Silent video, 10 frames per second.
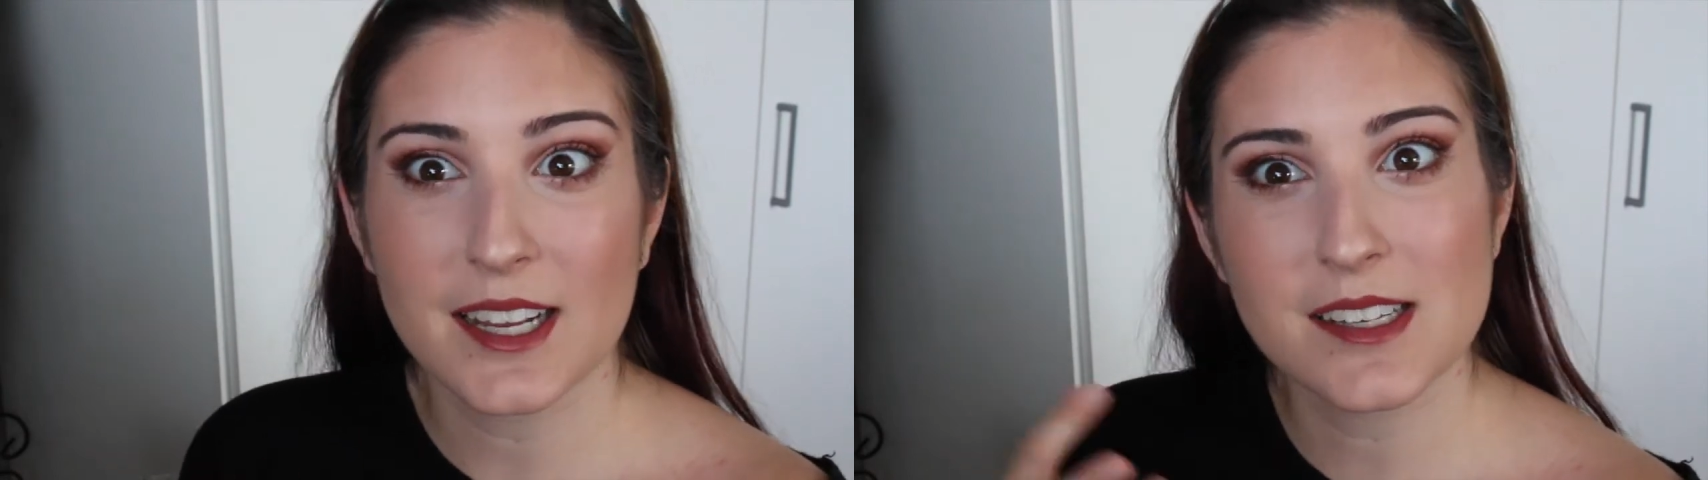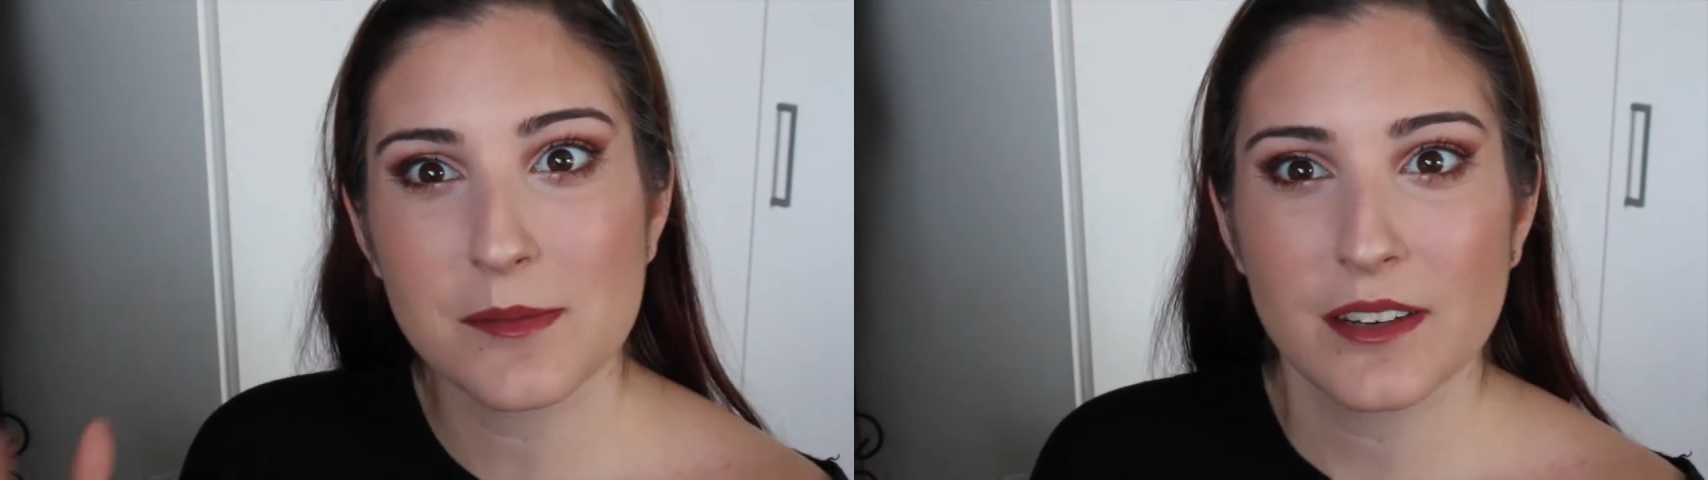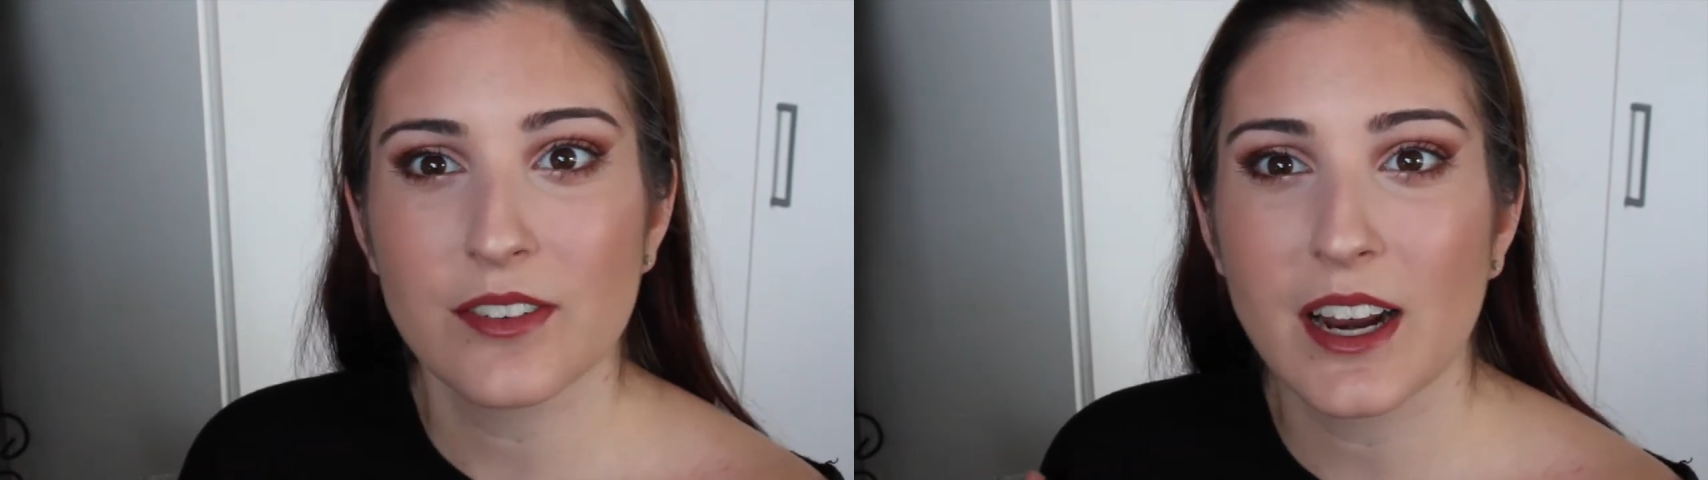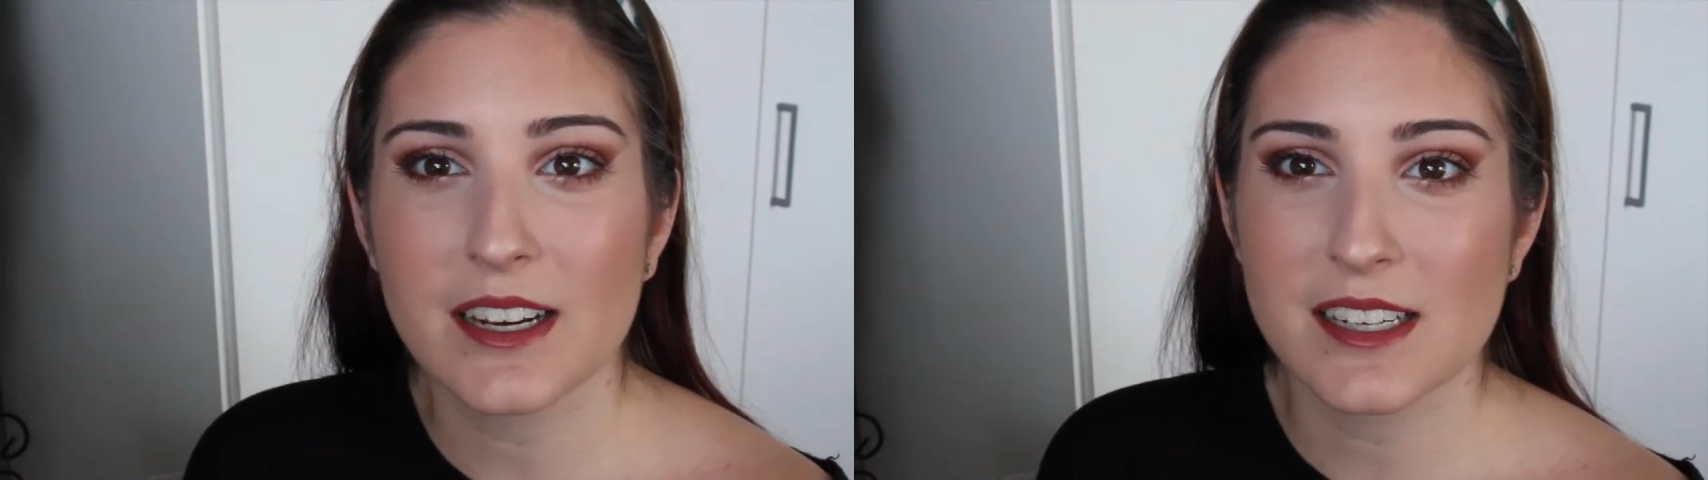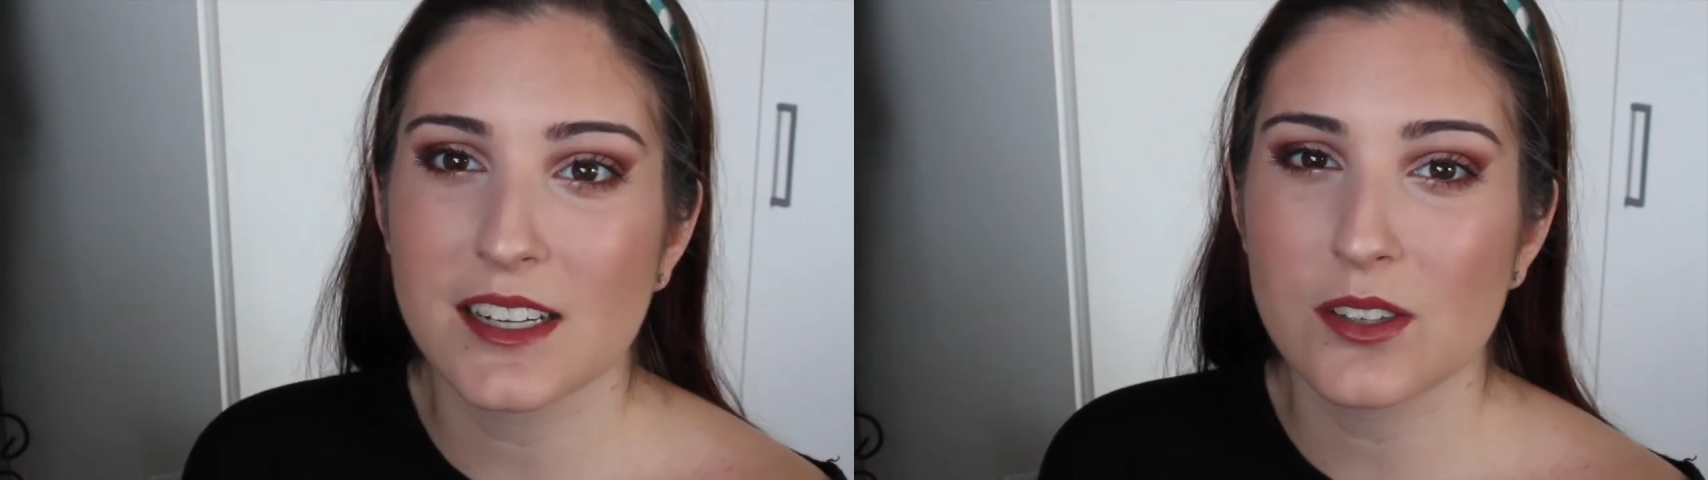get some different
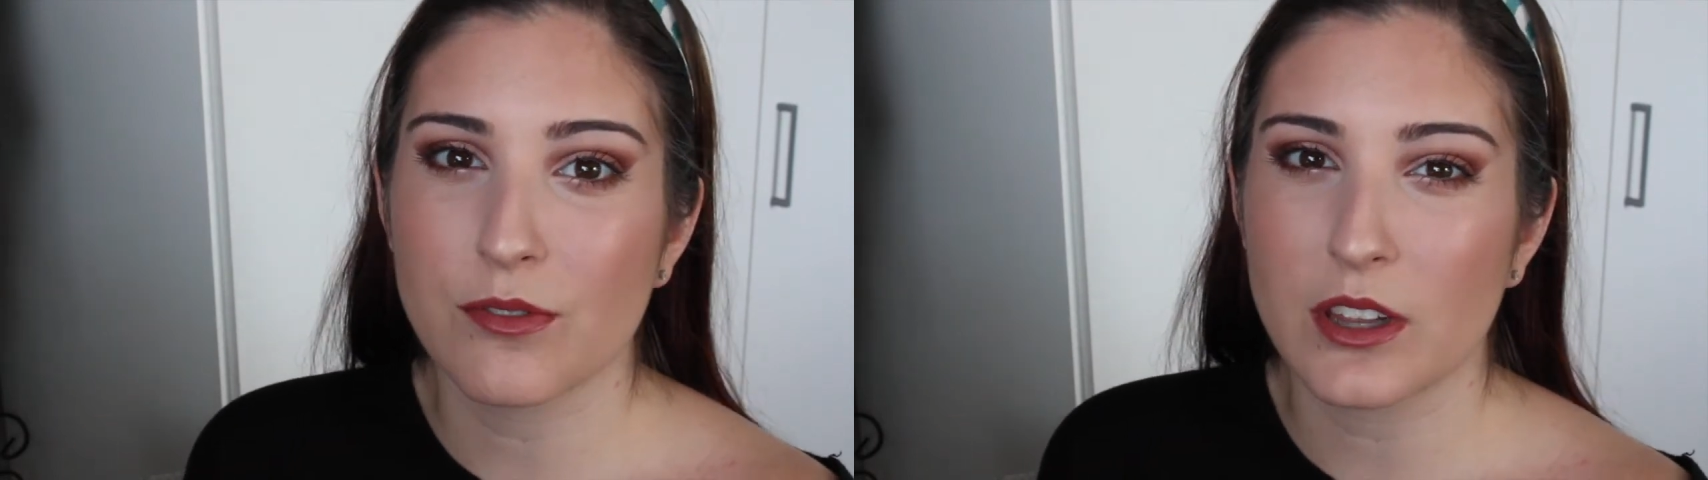ideas for